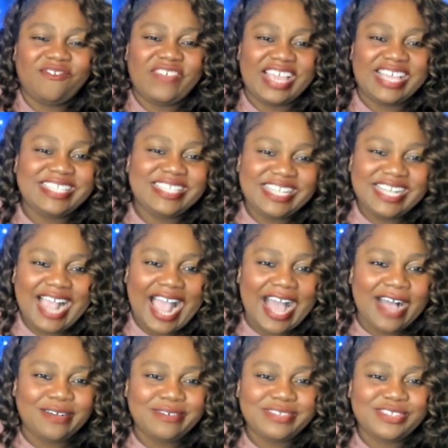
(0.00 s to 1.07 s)
facing
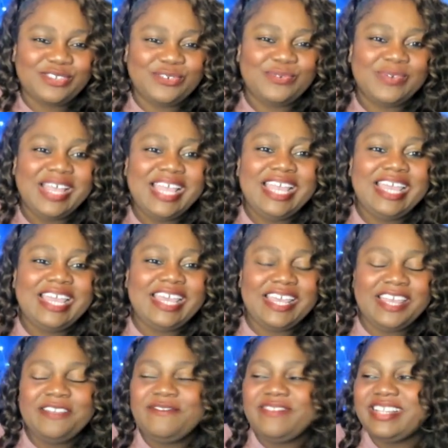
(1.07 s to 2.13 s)
out, so
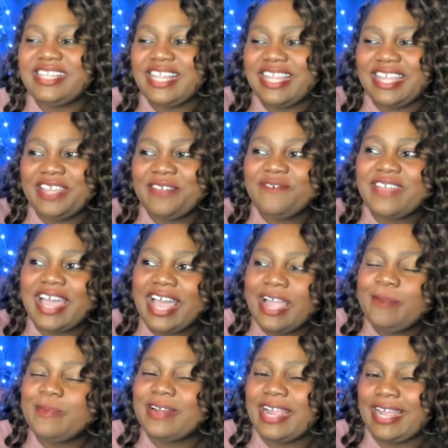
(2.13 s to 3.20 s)
if
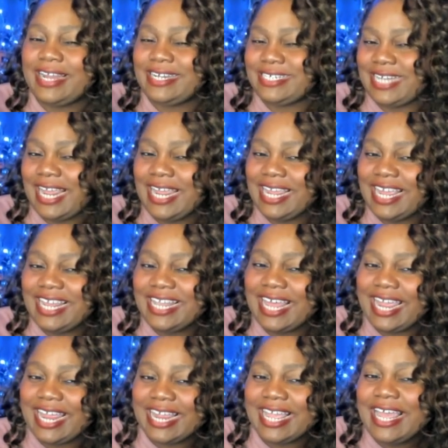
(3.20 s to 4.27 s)
Kyber had taken
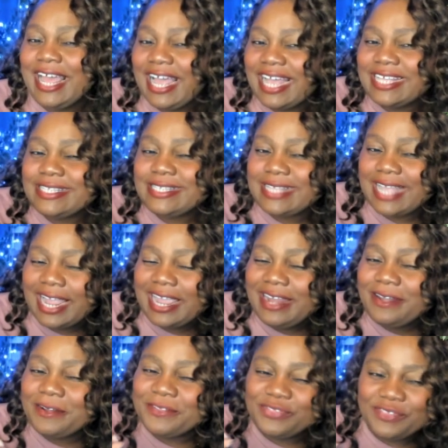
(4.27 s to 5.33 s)
like a
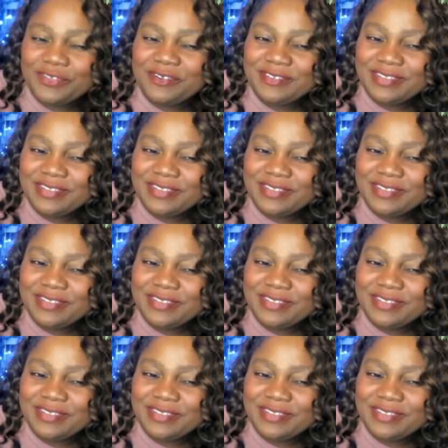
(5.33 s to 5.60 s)
second or third